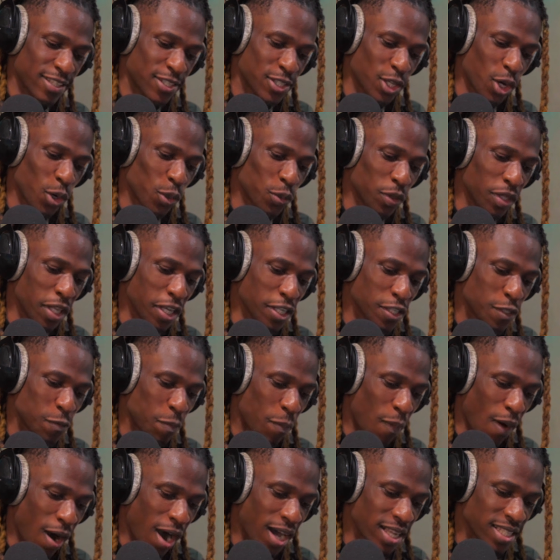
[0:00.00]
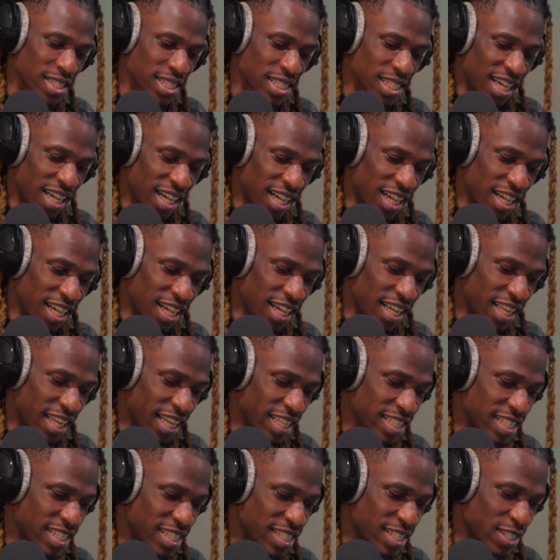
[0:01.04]
so this part,
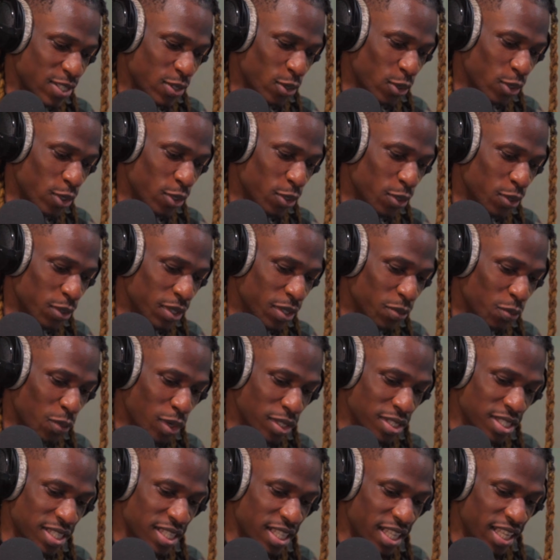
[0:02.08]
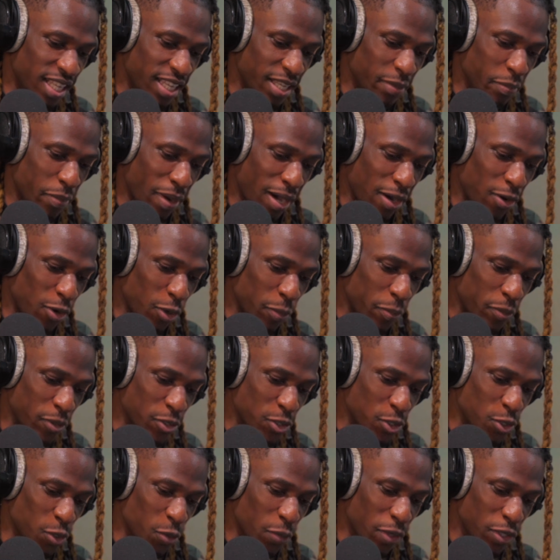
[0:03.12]
let's solo what the backup
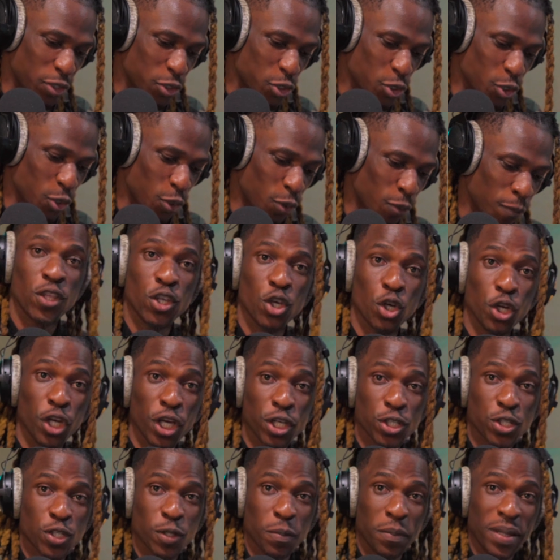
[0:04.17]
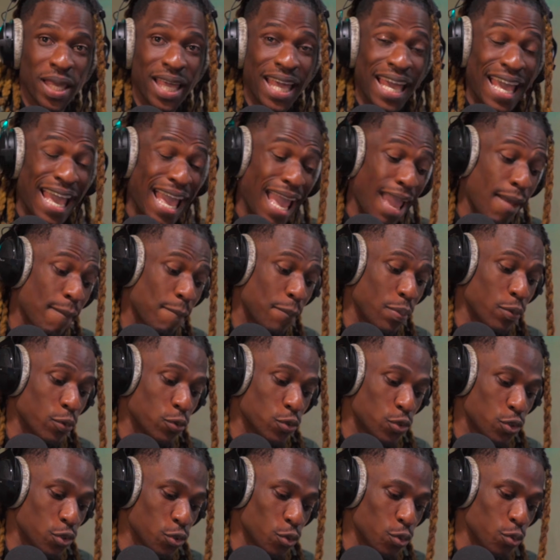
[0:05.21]
is doing. So you need to be able
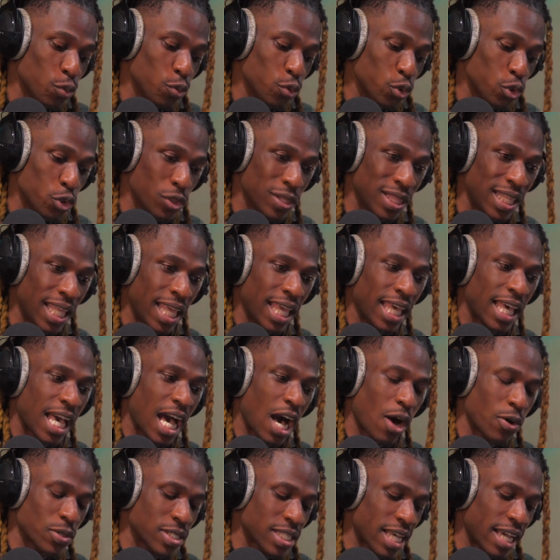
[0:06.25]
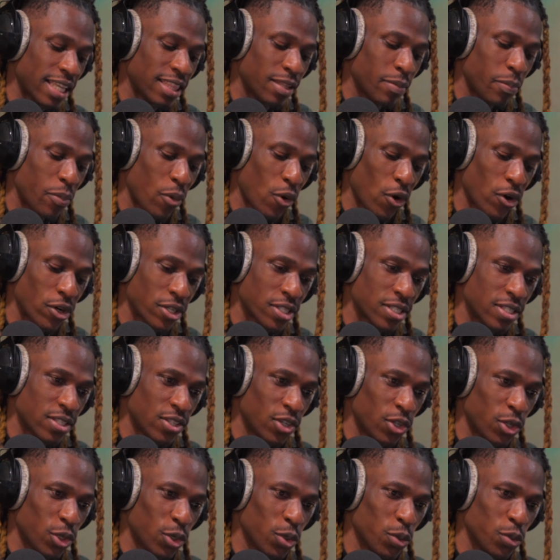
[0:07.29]
to think outside the box.
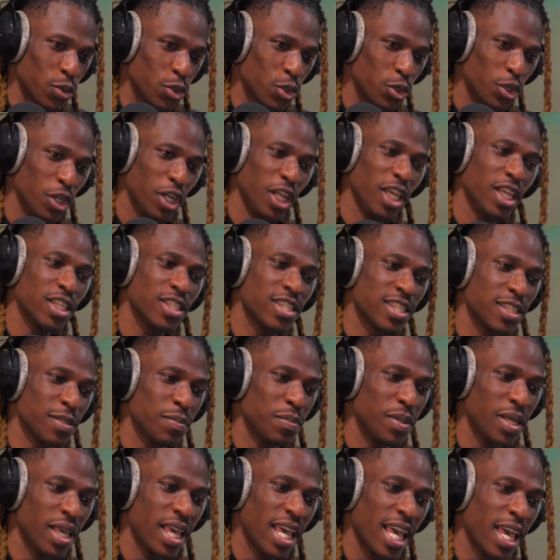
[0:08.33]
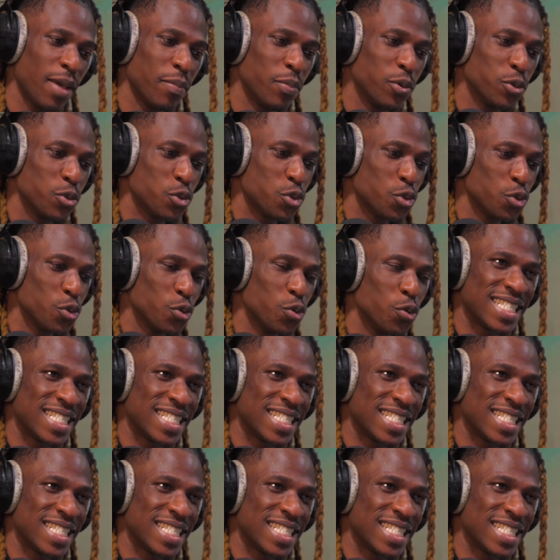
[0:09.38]
You know, you need to be able to